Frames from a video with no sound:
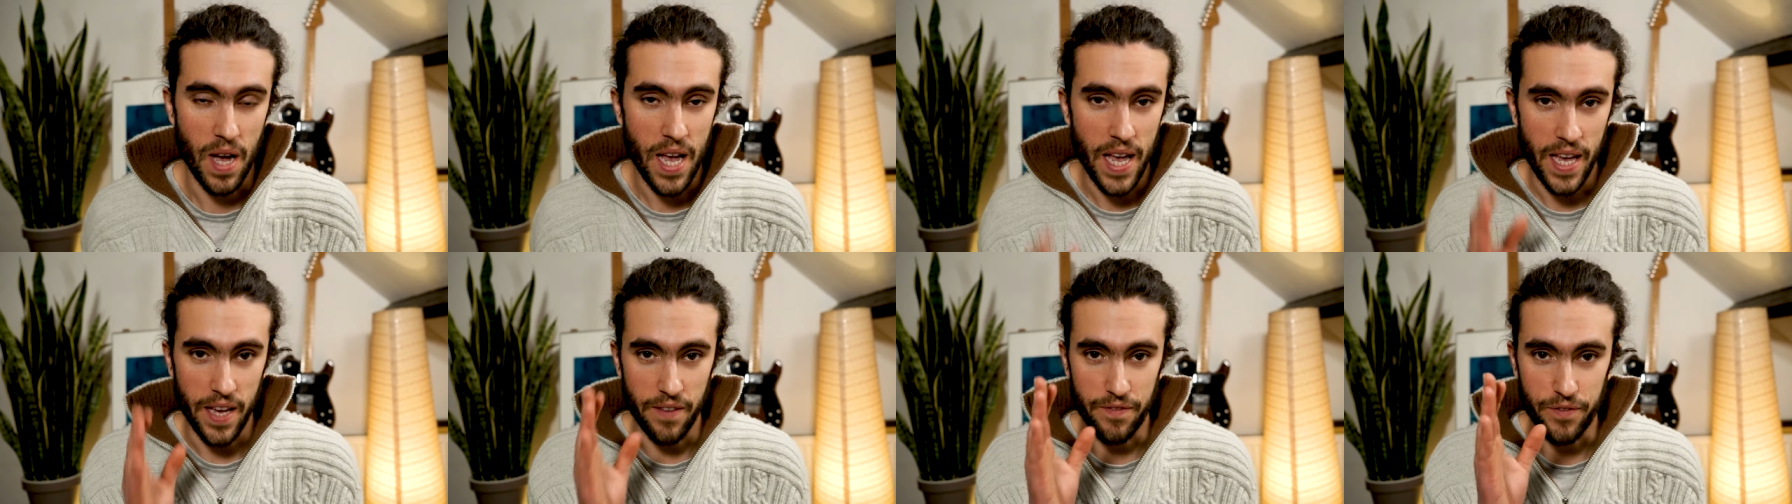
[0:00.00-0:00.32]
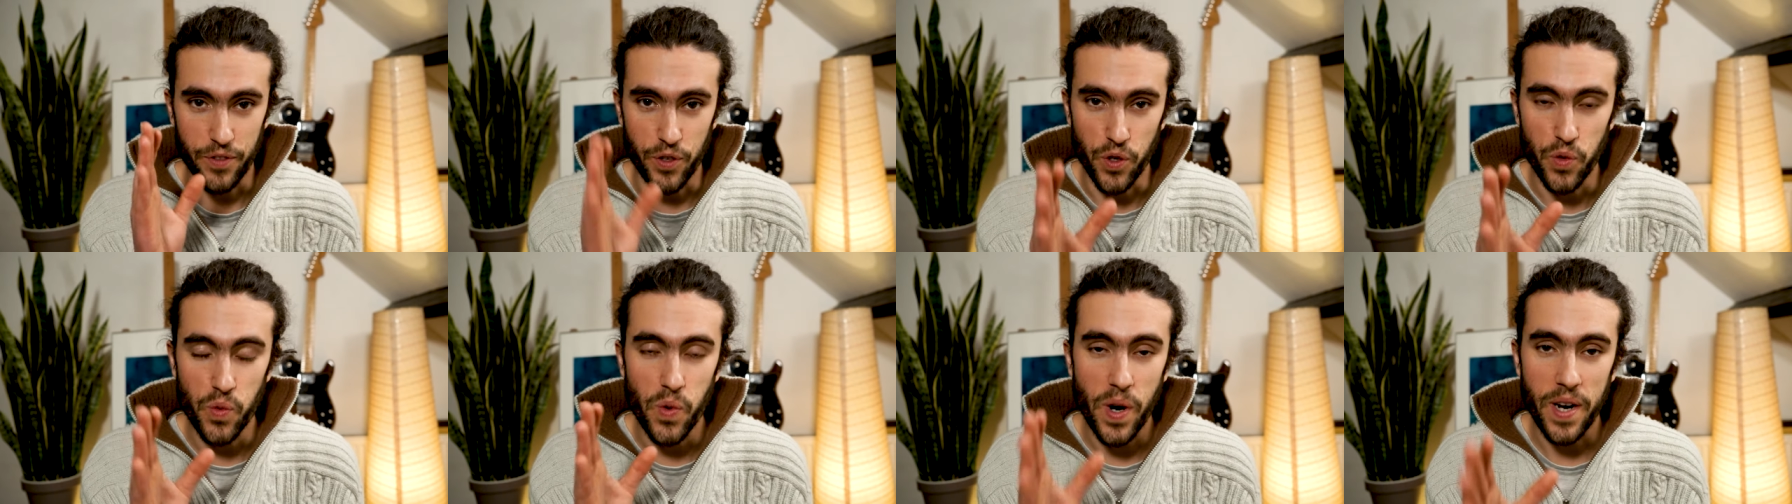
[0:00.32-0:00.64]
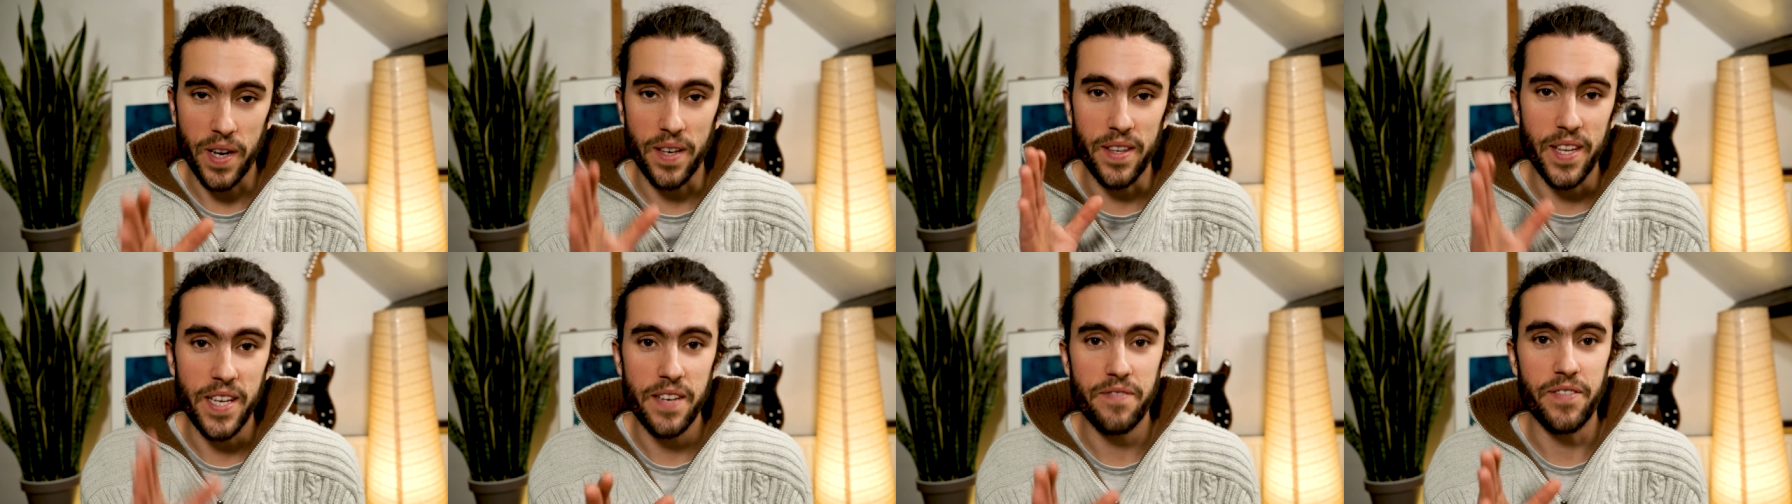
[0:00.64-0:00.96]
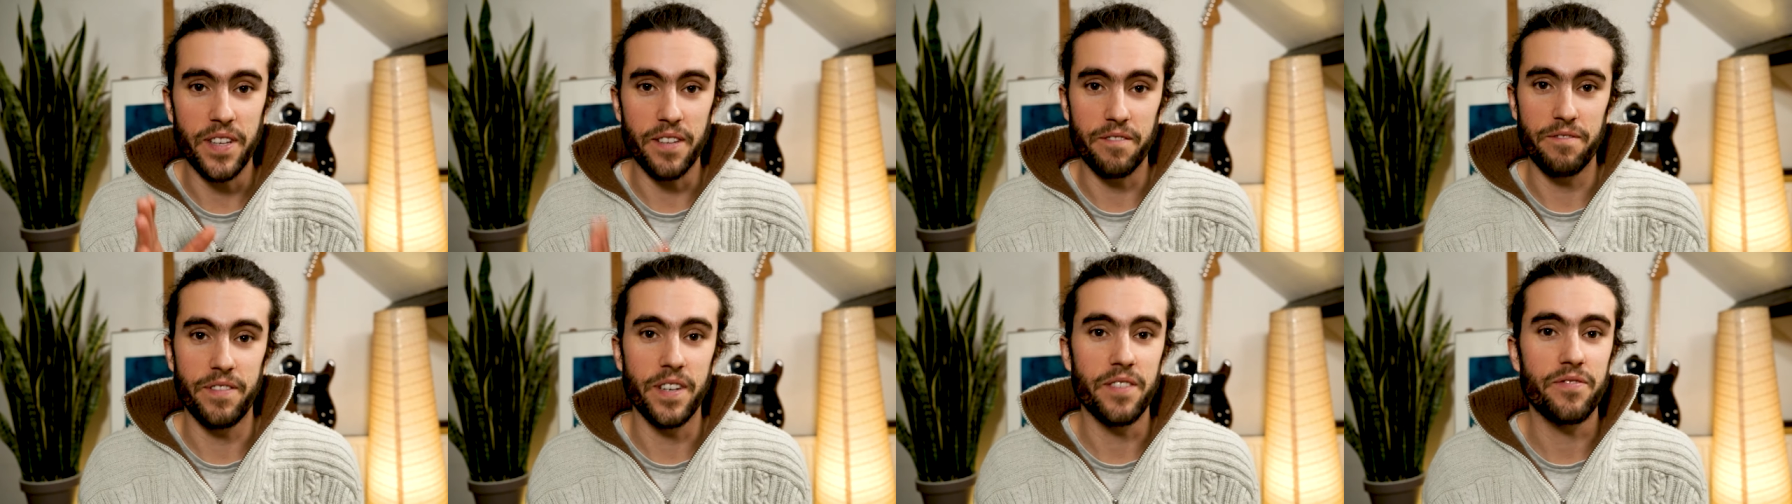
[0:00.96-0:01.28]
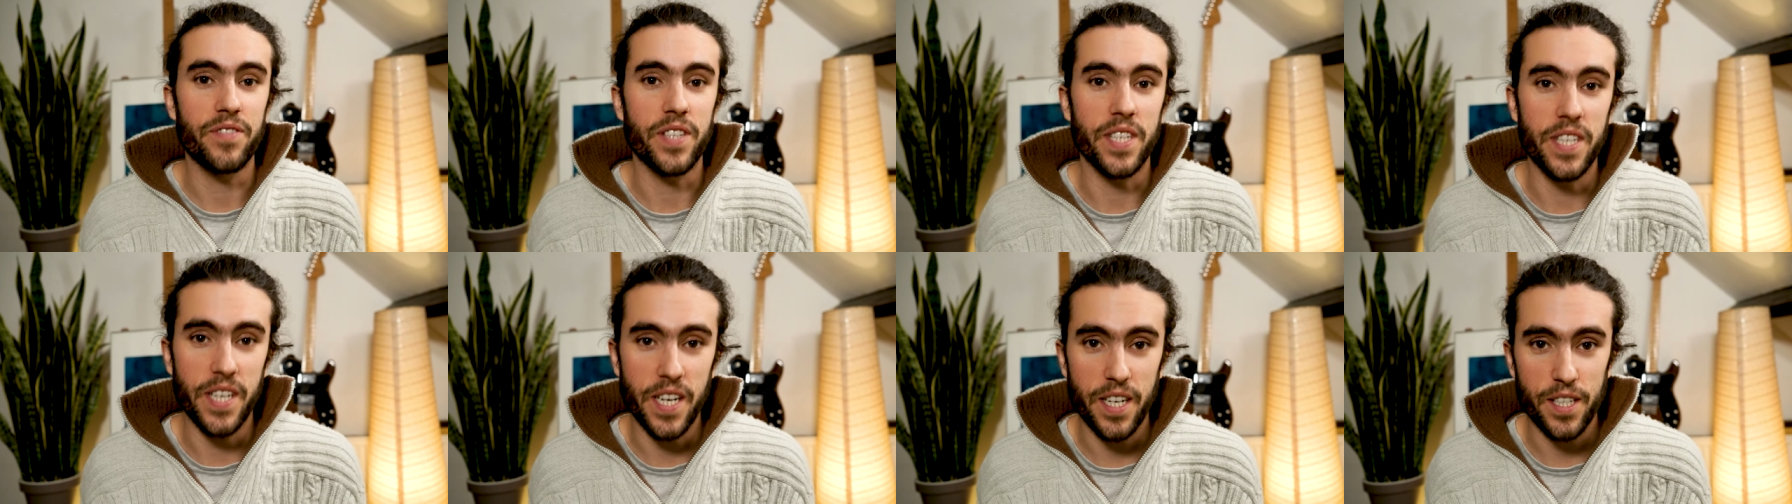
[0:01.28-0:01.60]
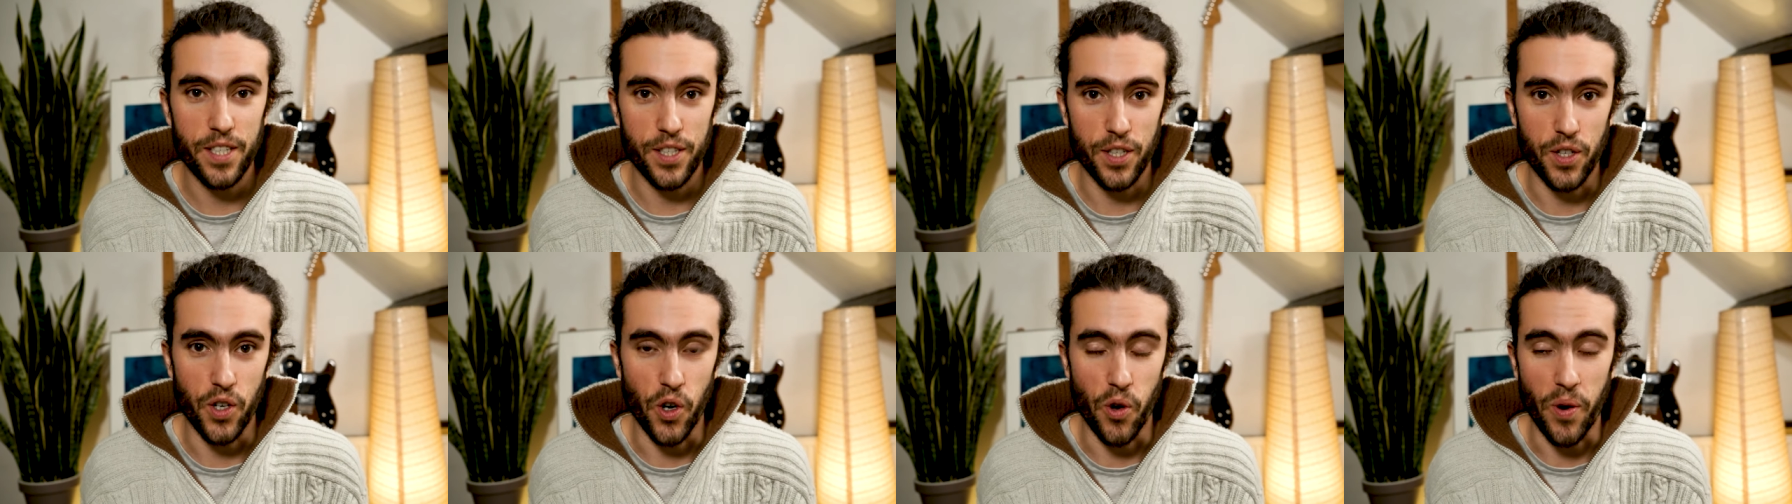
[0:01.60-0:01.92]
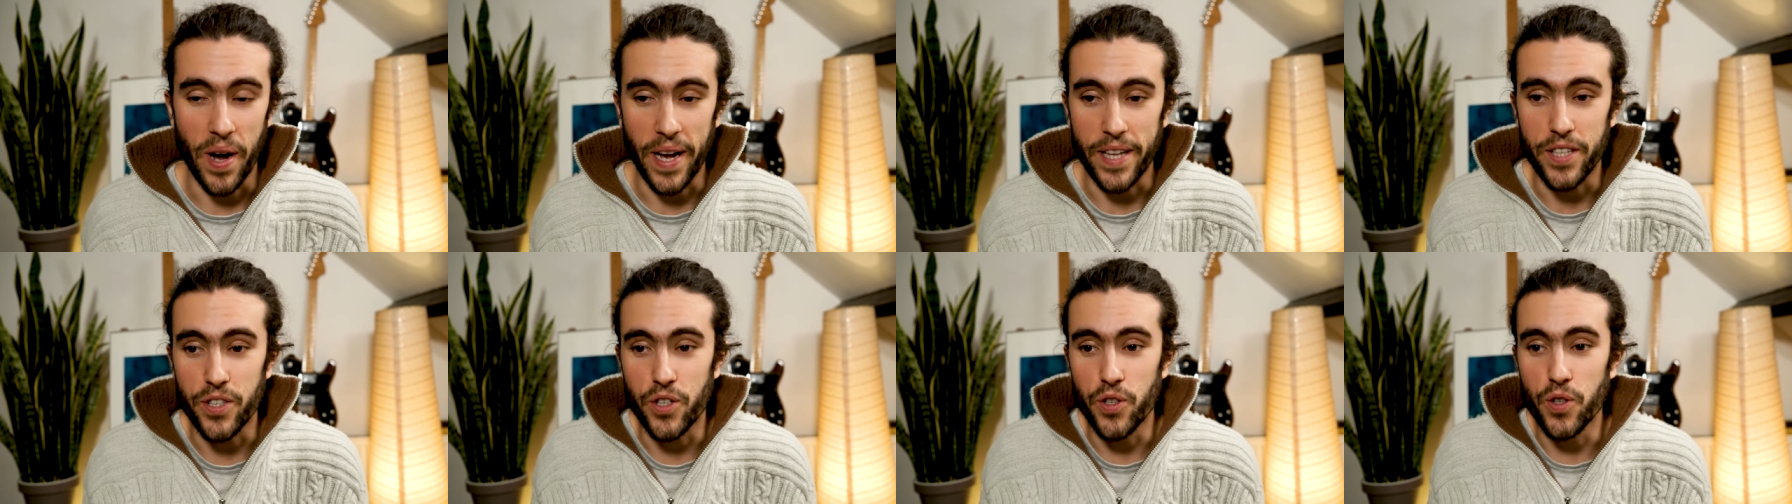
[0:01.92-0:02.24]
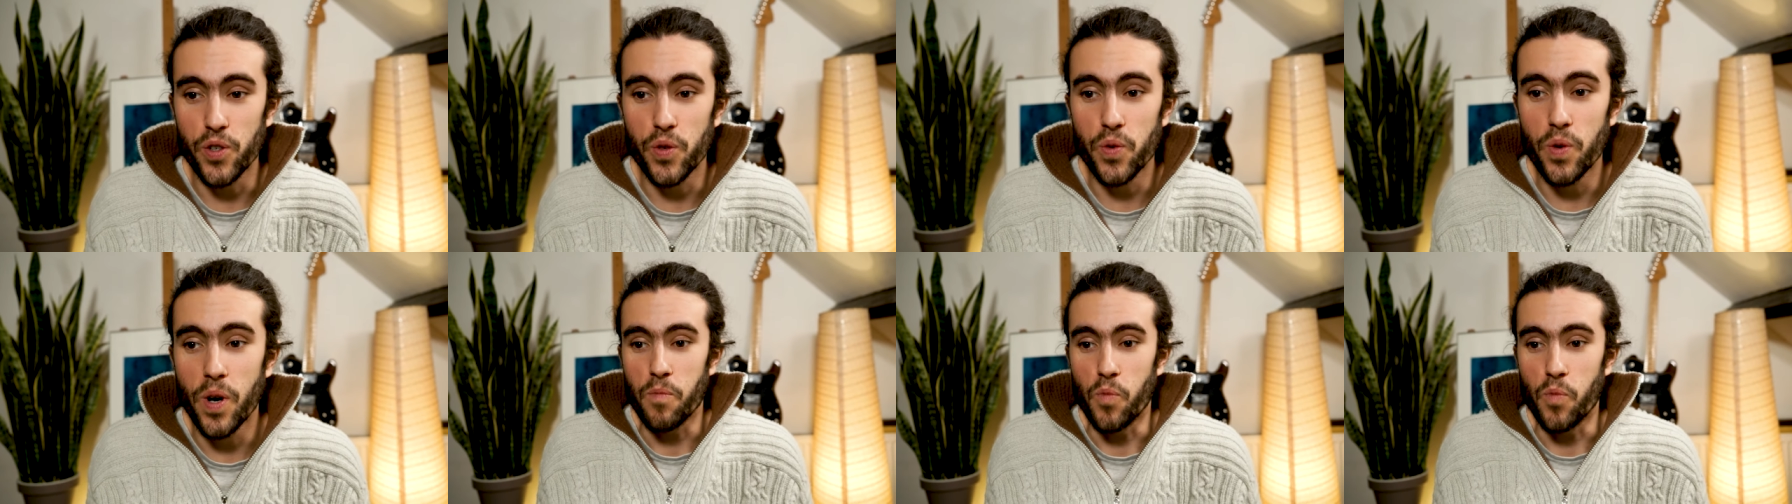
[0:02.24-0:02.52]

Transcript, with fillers: If you were living 50 years ago and you